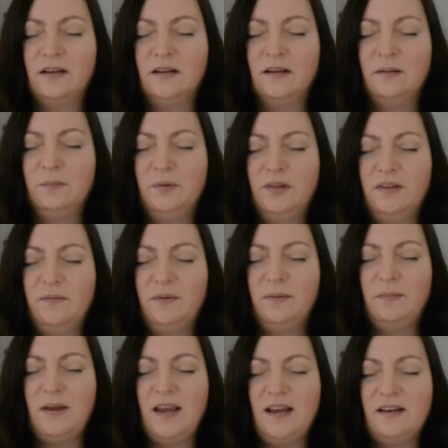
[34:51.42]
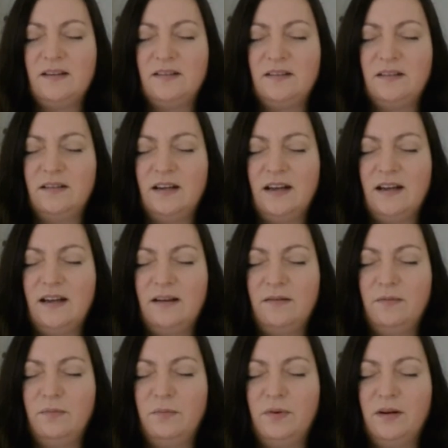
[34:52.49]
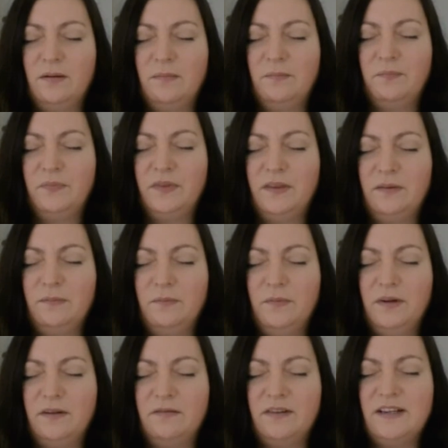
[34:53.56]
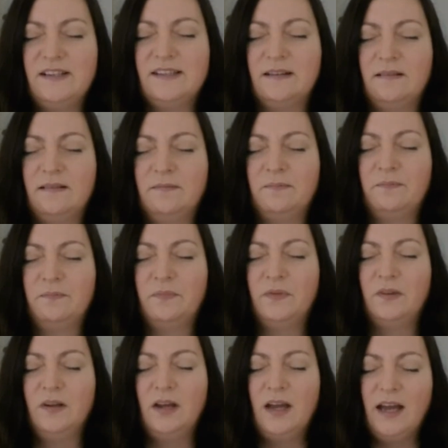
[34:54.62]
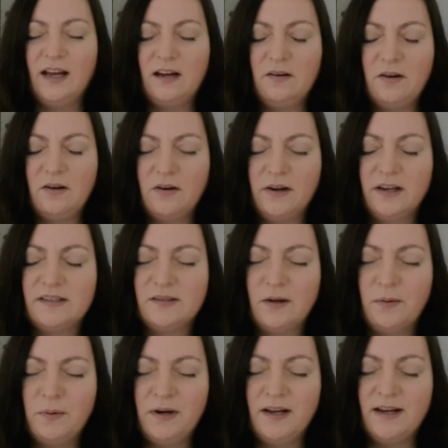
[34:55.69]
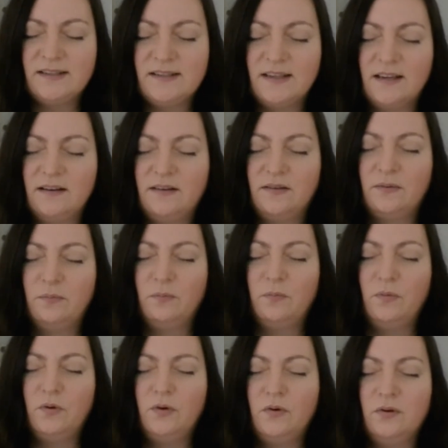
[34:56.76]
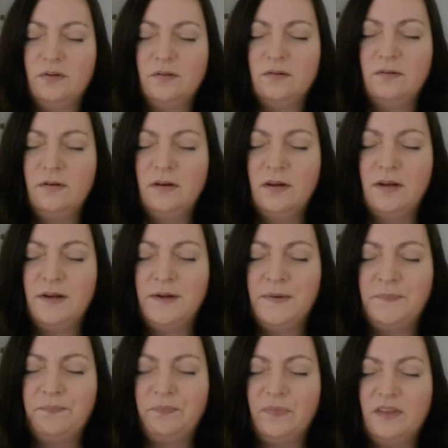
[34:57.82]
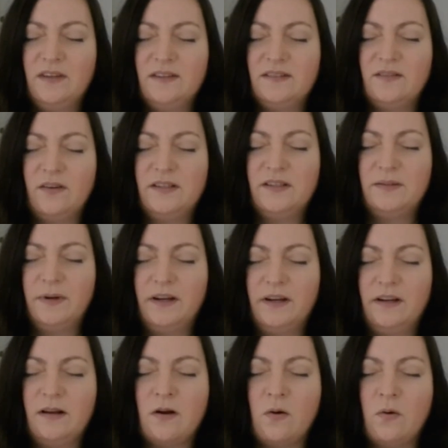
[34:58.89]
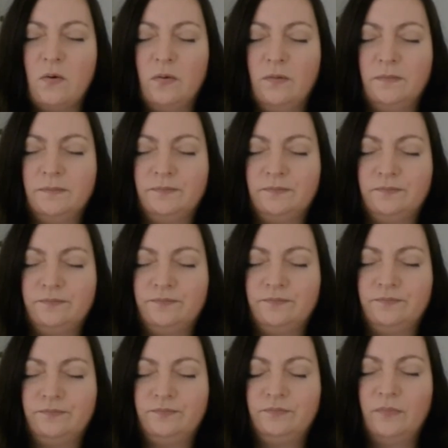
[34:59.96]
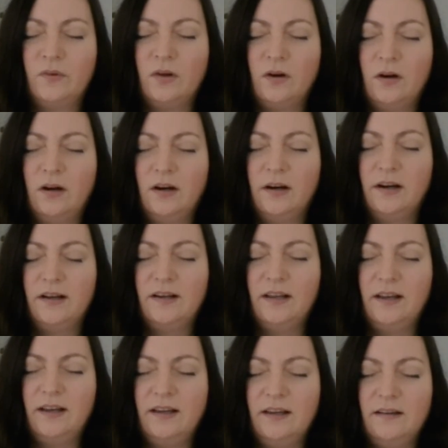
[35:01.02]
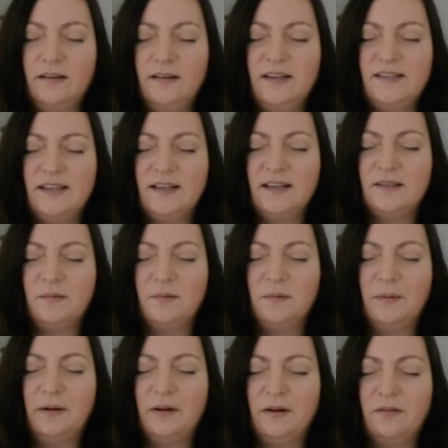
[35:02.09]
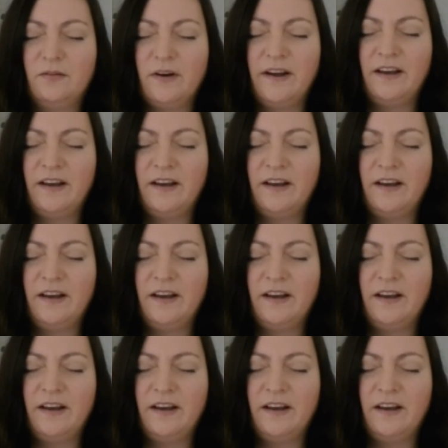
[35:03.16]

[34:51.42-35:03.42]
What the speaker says: but they've been made with a reason. Okay, so I want to ask it, who decides where you go. Or like he said something about Orion